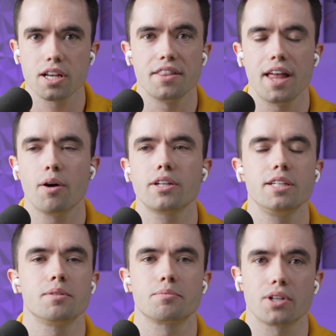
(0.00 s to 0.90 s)
That would
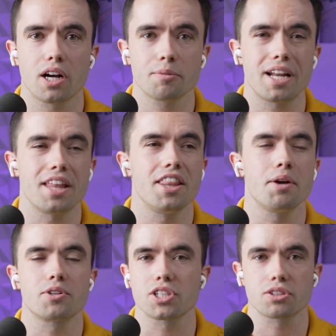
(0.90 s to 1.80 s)
keep them preoccupied, and they
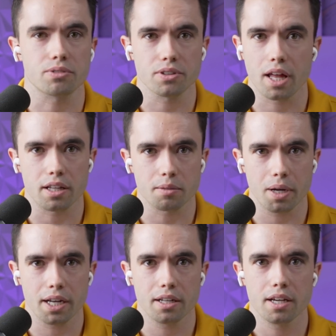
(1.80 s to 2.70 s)
were just thrilled out of their
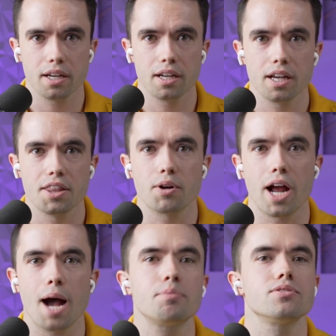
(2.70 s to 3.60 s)
mind. They were
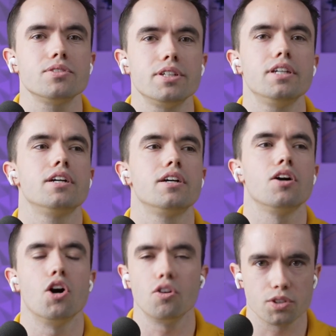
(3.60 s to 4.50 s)
absolutely
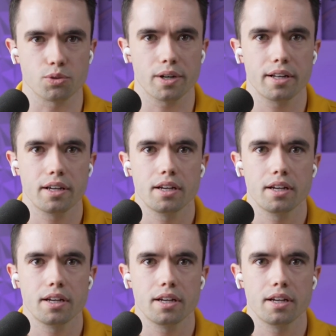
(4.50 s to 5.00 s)
overjoyed.